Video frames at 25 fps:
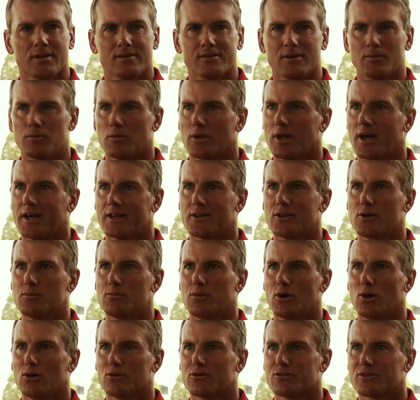some
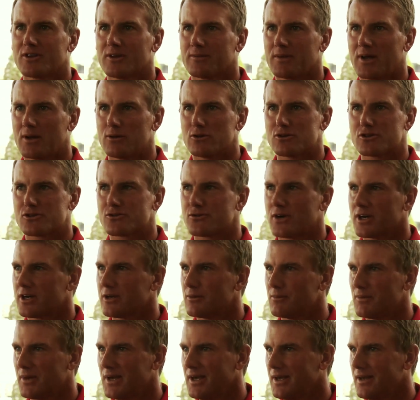lightning bolt has come down and
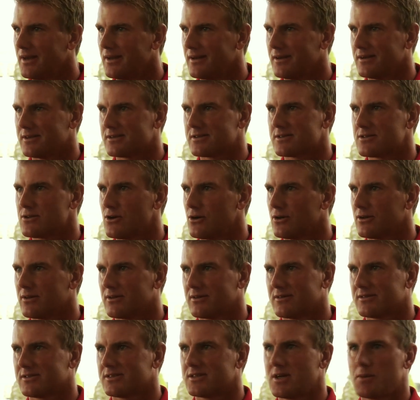struck me, and it's not
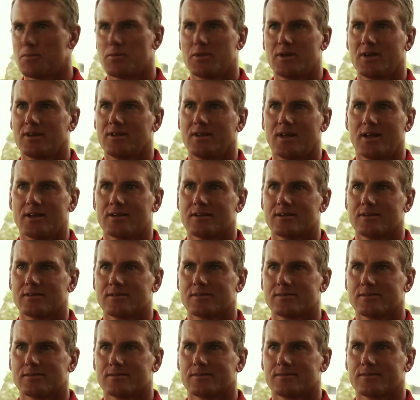something that
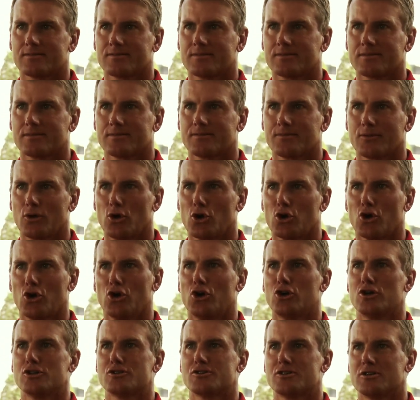a
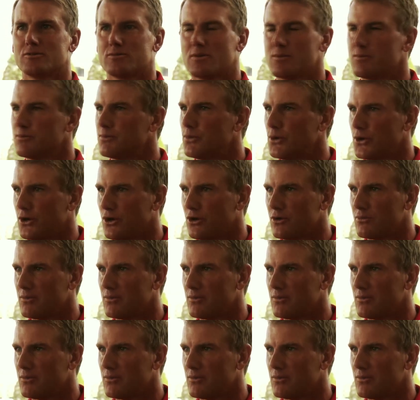curse that's been put